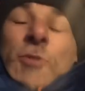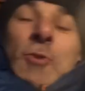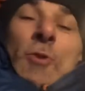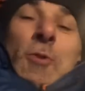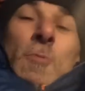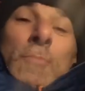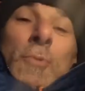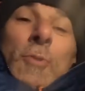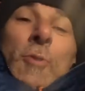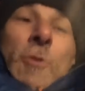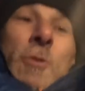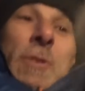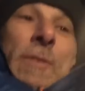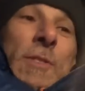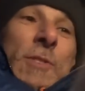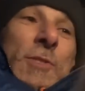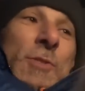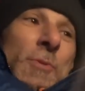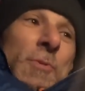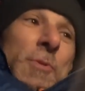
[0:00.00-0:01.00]
so boring.
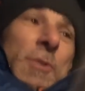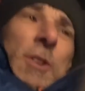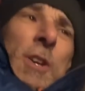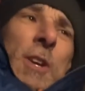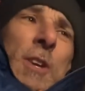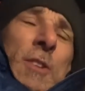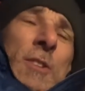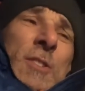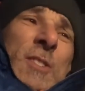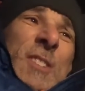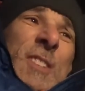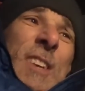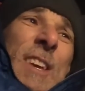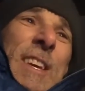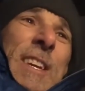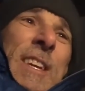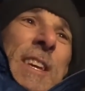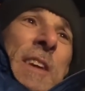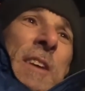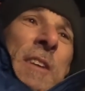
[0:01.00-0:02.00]
There's nothing you can
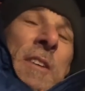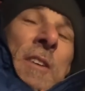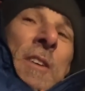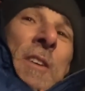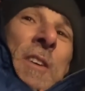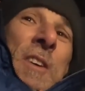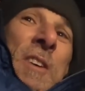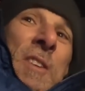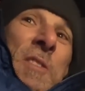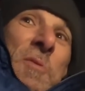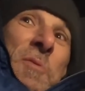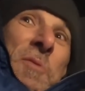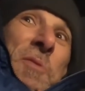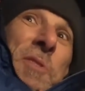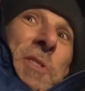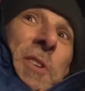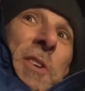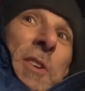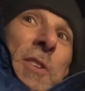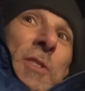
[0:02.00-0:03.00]
see,
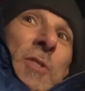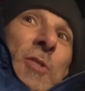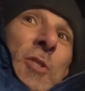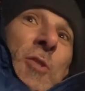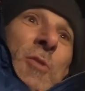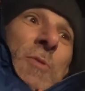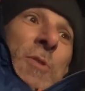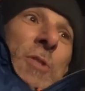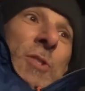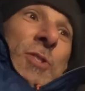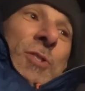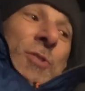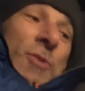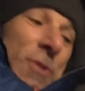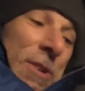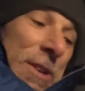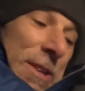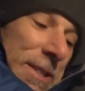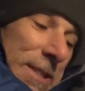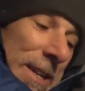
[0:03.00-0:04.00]
nothing you can do, you're just
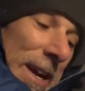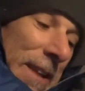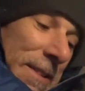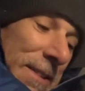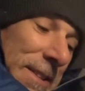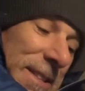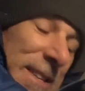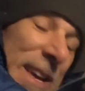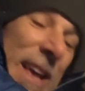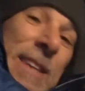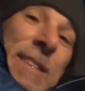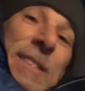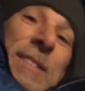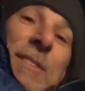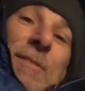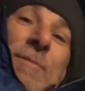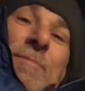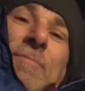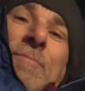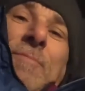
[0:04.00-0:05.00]
stuck inside the tent.
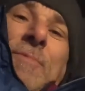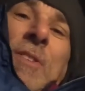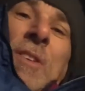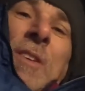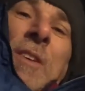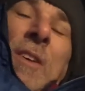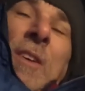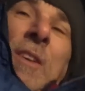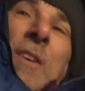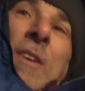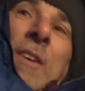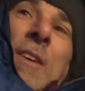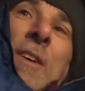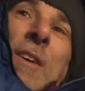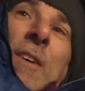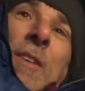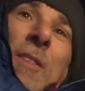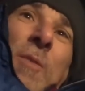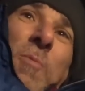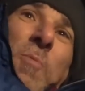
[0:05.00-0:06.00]

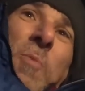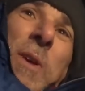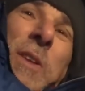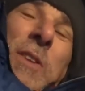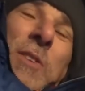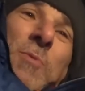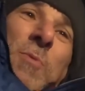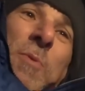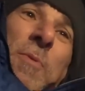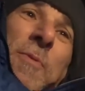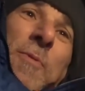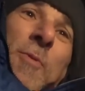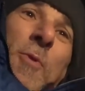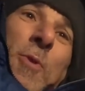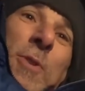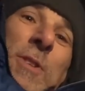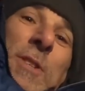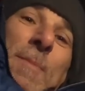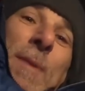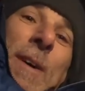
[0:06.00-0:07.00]
The winds were
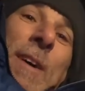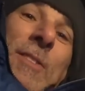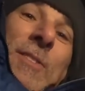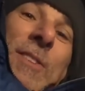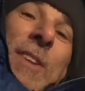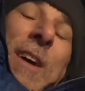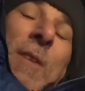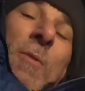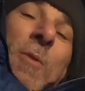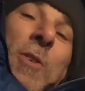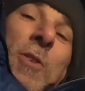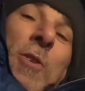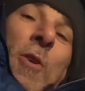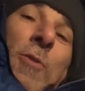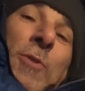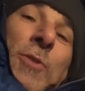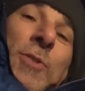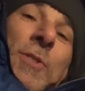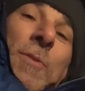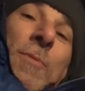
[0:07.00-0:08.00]
40 miles an hour
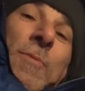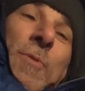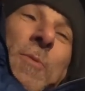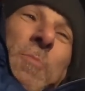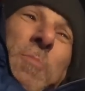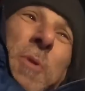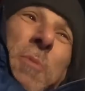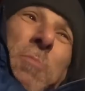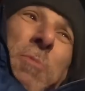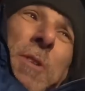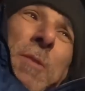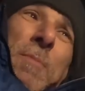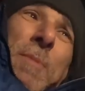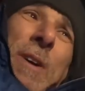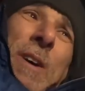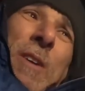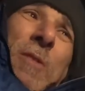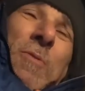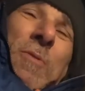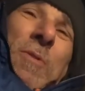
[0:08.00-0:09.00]
constant for probably
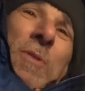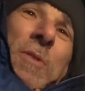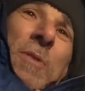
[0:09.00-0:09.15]
about